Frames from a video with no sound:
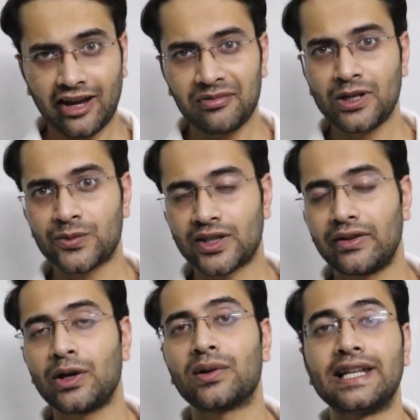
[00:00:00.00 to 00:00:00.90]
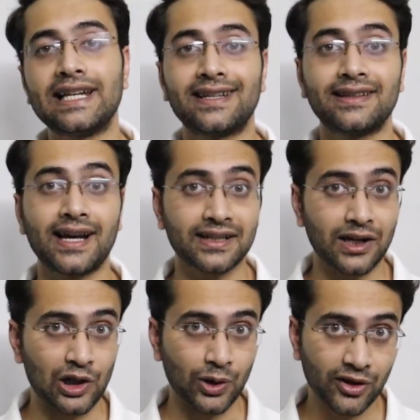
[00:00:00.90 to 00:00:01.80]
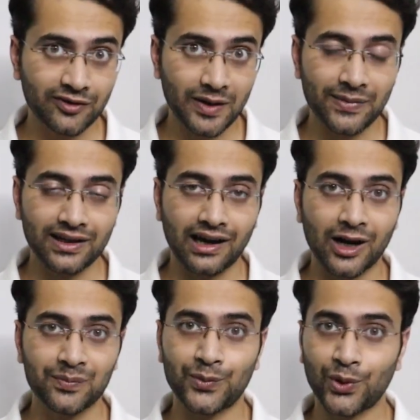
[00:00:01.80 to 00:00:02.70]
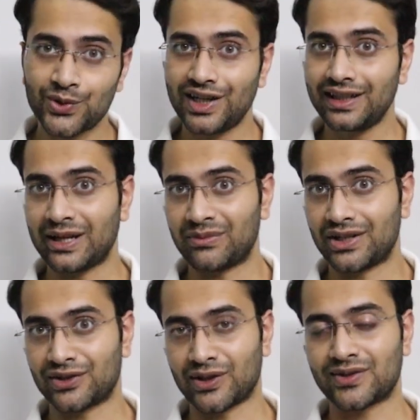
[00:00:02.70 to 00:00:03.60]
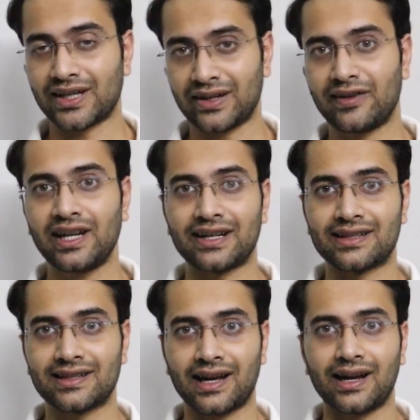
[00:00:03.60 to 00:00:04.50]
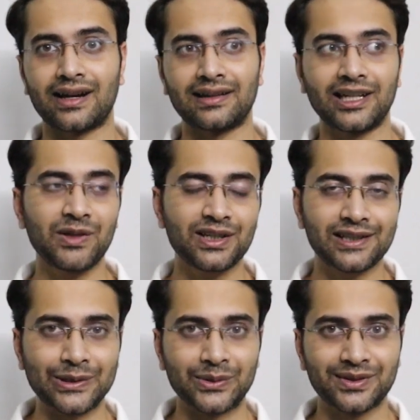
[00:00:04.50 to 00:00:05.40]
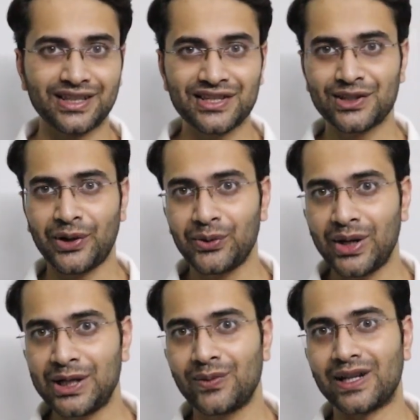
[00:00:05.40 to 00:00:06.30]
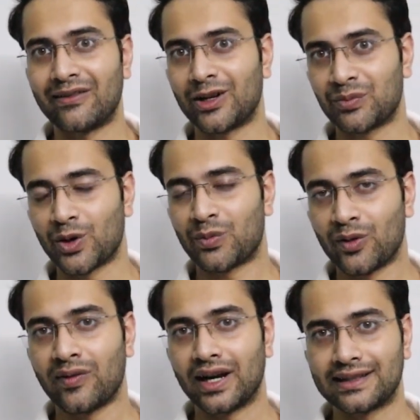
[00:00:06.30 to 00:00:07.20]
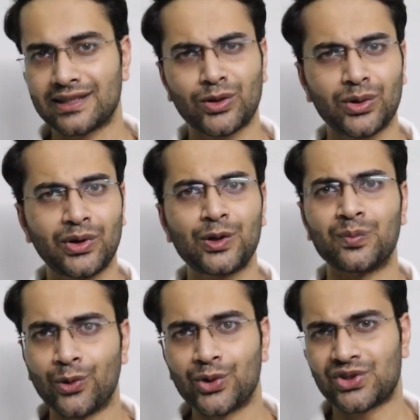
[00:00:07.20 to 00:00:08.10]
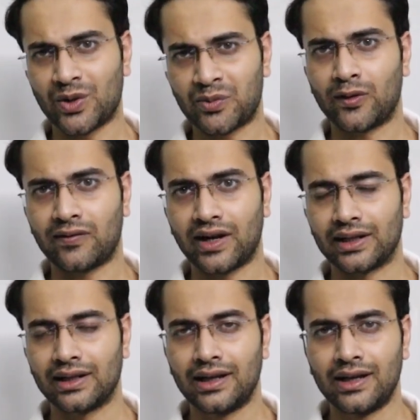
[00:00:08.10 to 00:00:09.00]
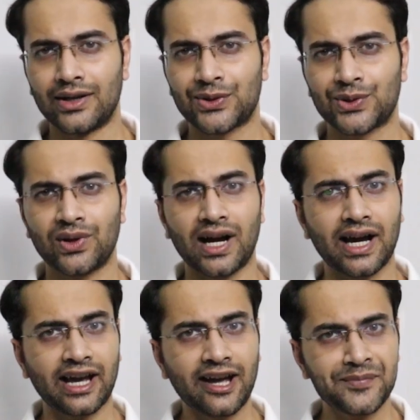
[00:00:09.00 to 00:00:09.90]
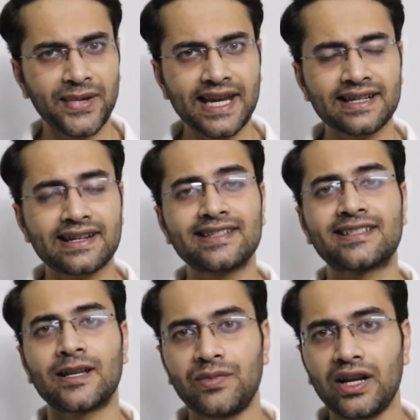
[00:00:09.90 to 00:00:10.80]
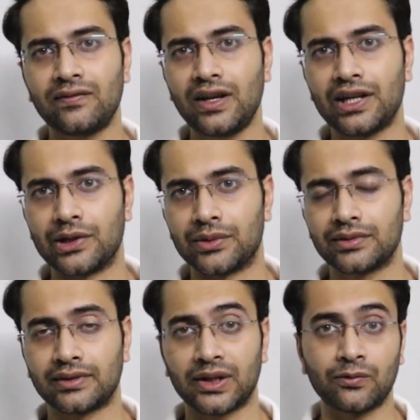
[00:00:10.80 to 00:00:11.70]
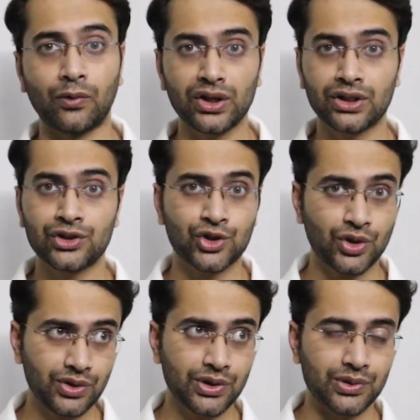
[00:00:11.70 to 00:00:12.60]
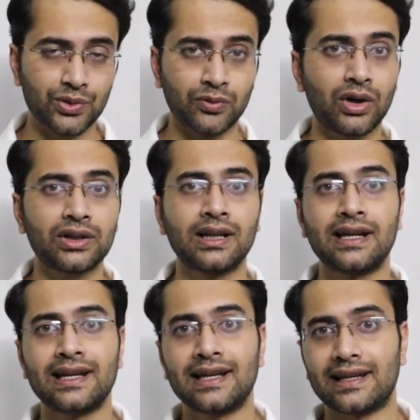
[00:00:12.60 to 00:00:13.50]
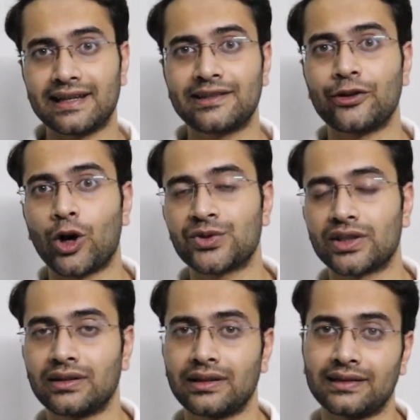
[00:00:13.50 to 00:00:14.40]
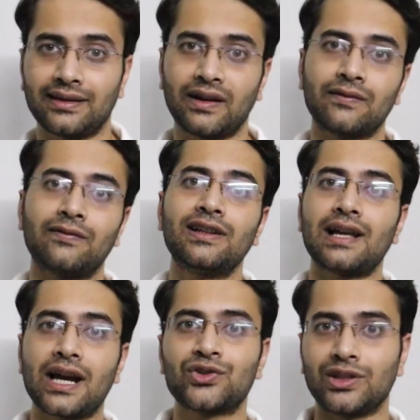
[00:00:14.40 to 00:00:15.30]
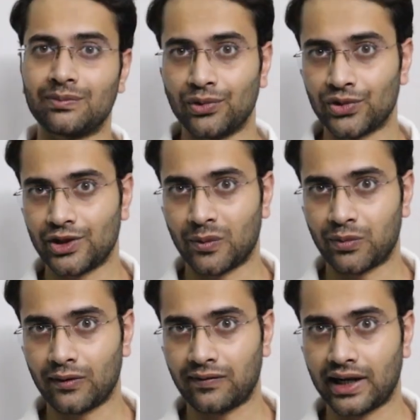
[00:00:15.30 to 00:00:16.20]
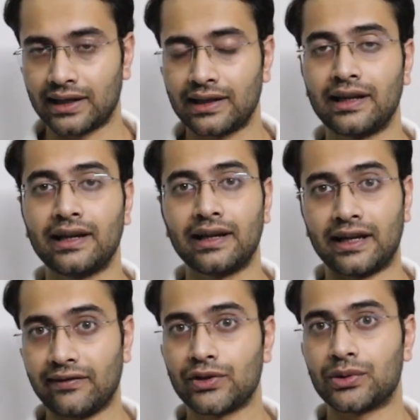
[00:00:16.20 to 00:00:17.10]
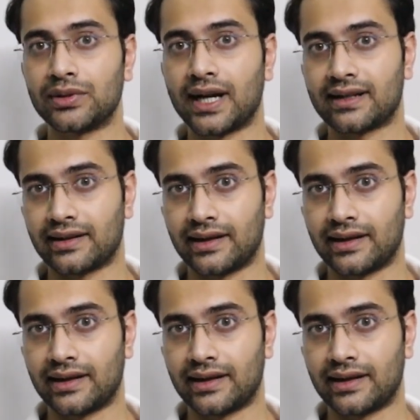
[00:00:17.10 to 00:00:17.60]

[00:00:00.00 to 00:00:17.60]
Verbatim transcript: I have been observing on LinkedIn that a lot of people are posting the images of certificates and let me tell you, this is not going to level up your profile. This is not going to boost your profile. So I have made a separate video that what should you do? What is the option that will actually boost your profile if you do that